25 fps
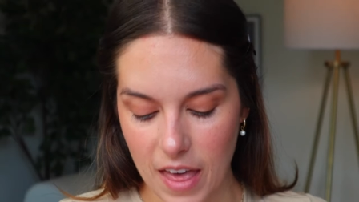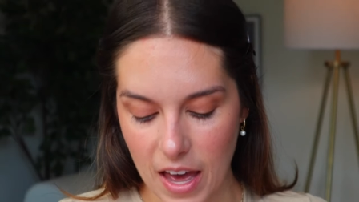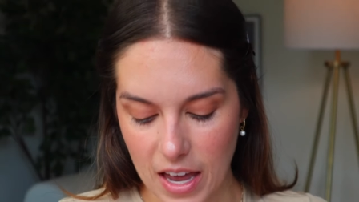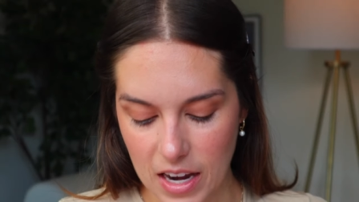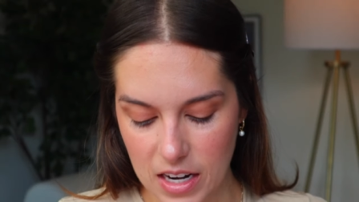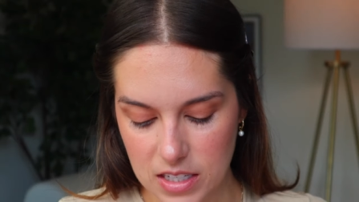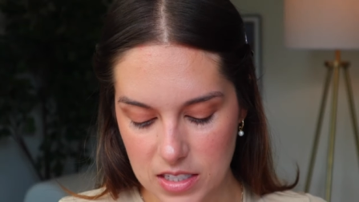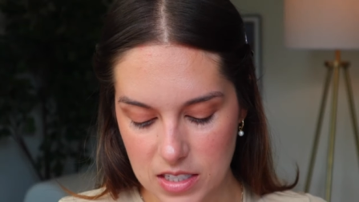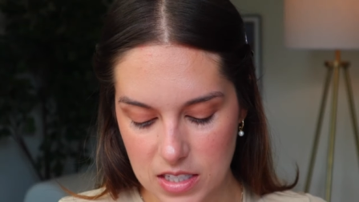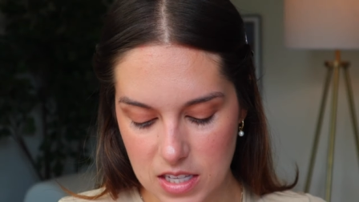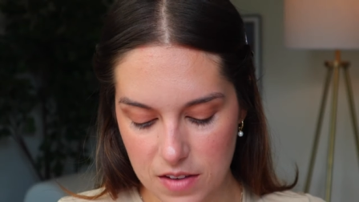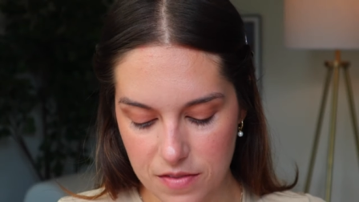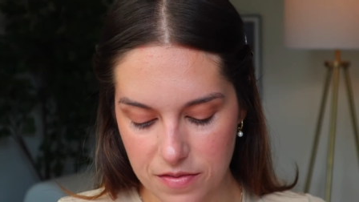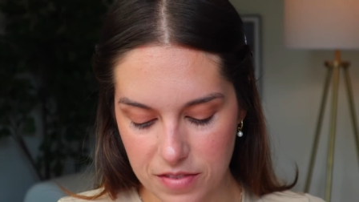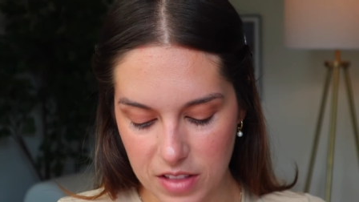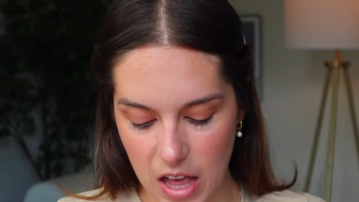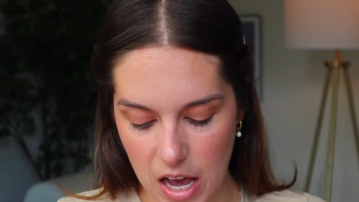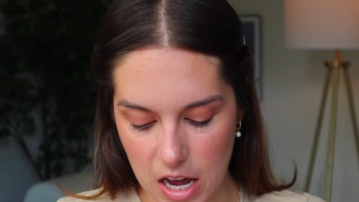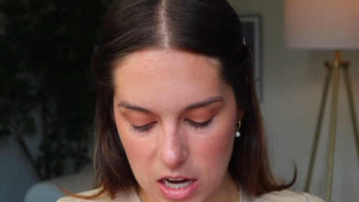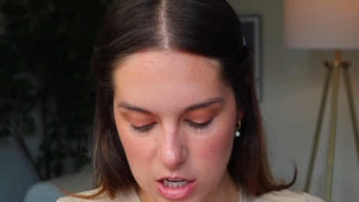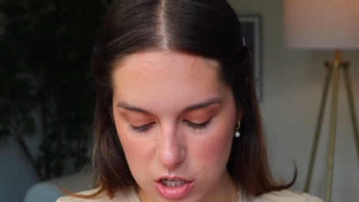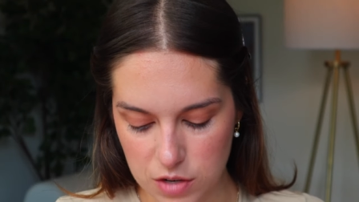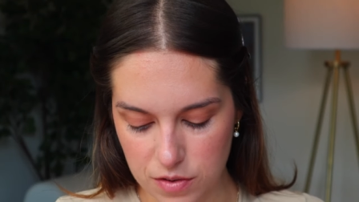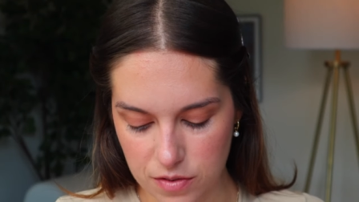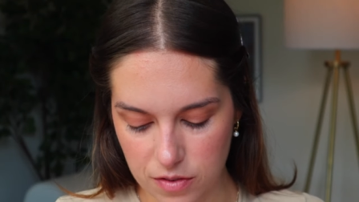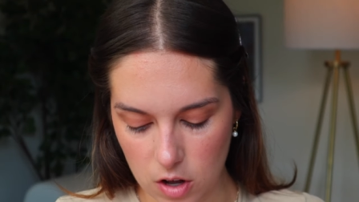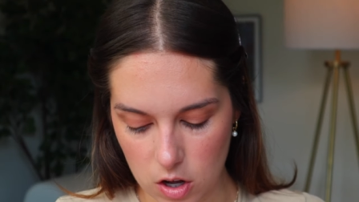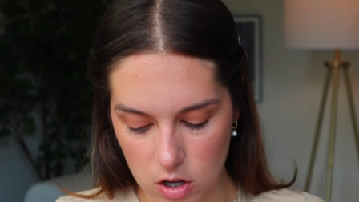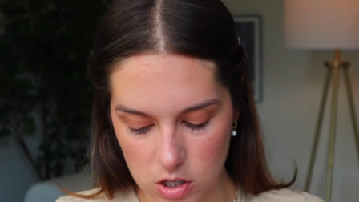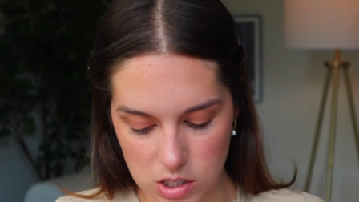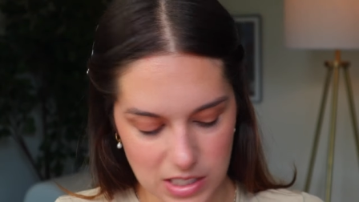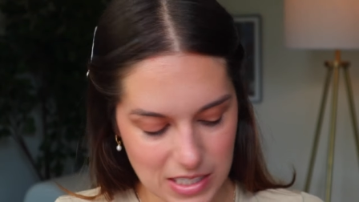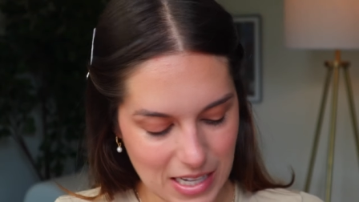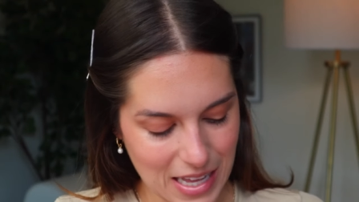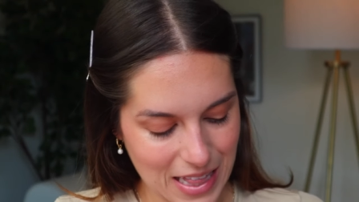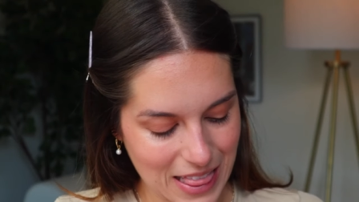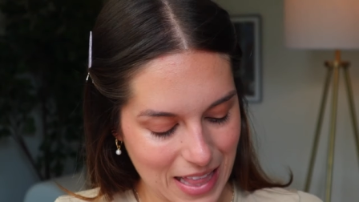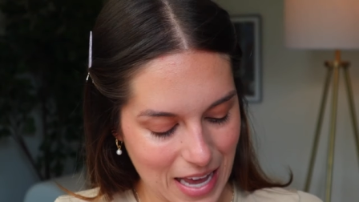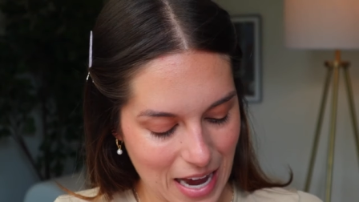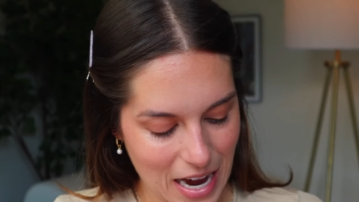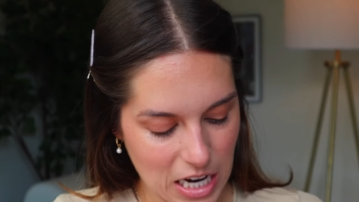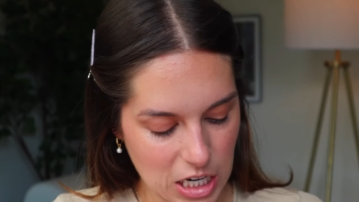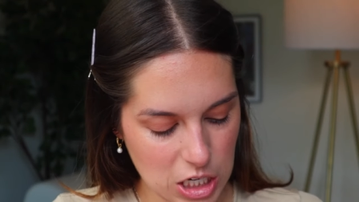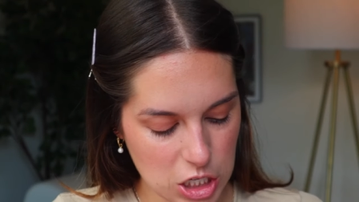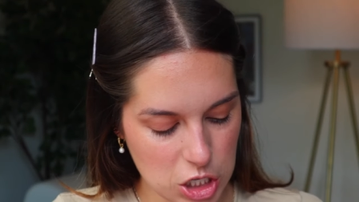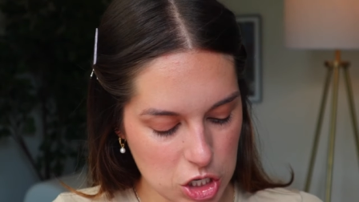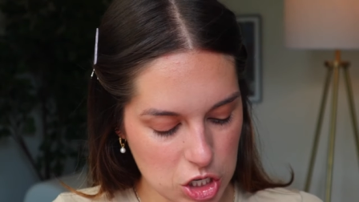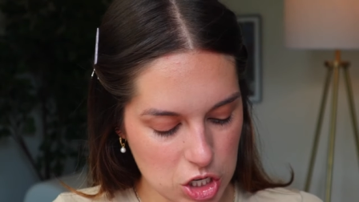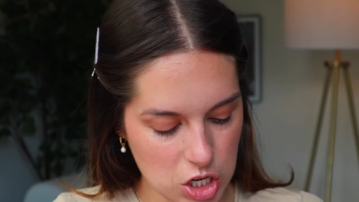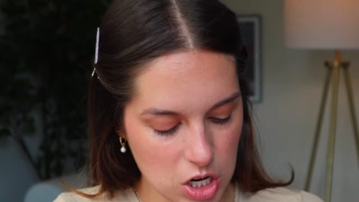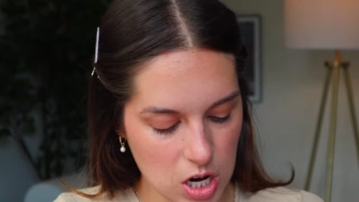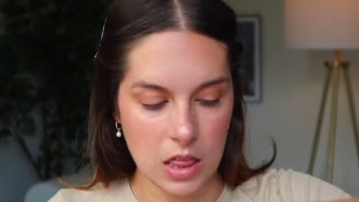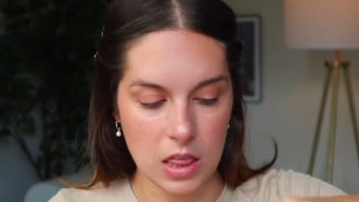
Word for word: That is the Flash False Lash.